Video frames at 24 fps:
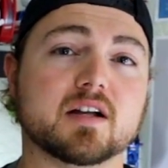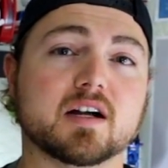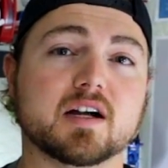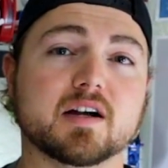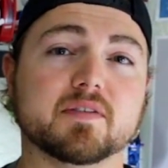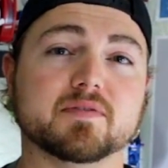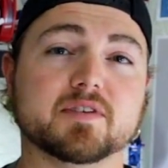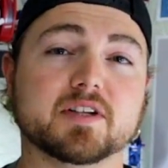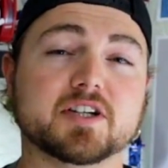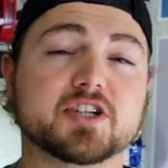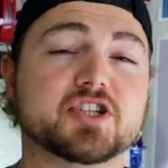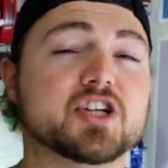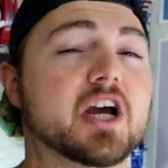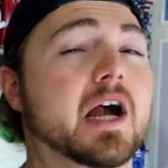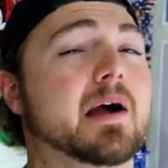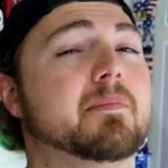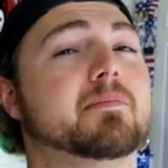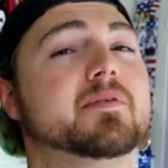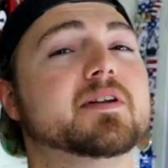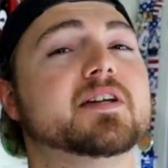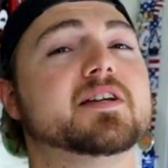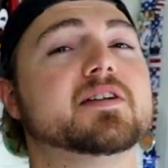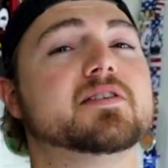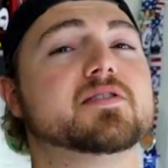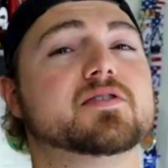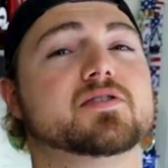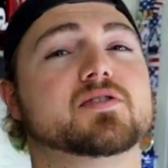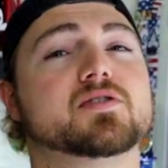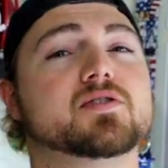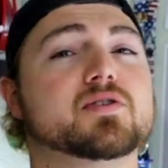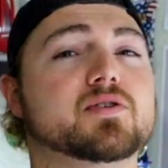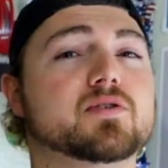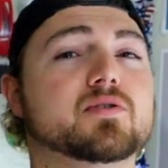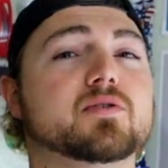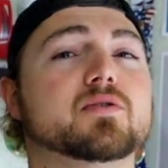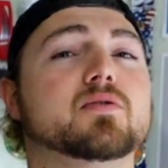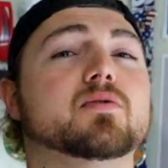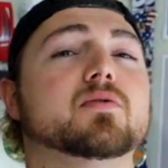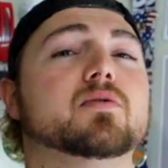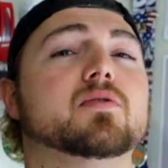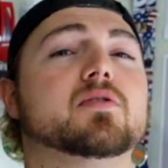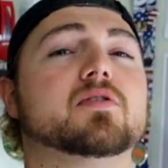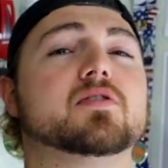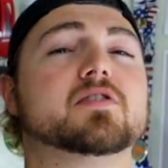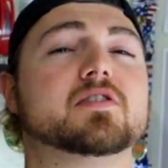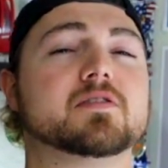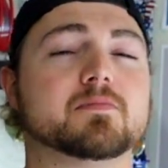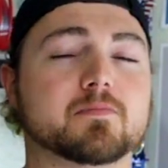of the Japanese
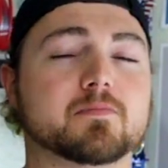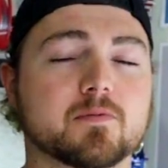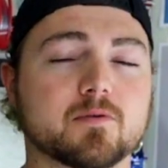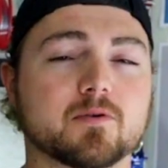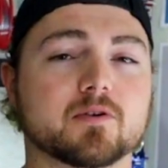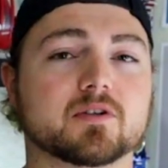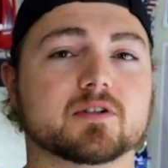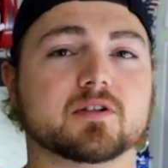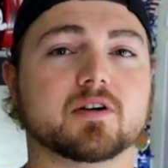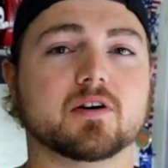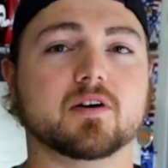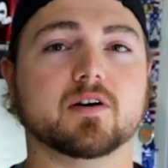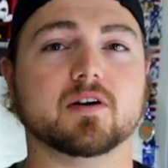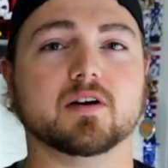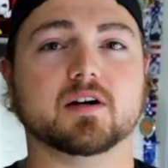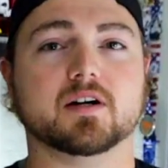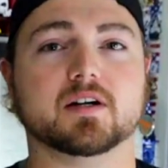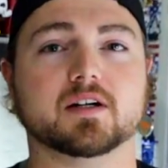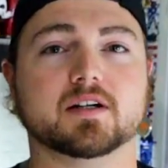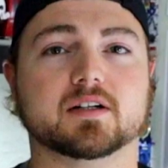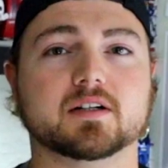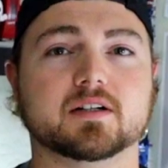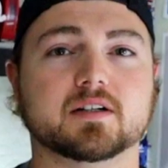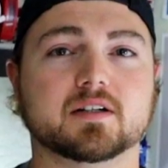two-door sport car,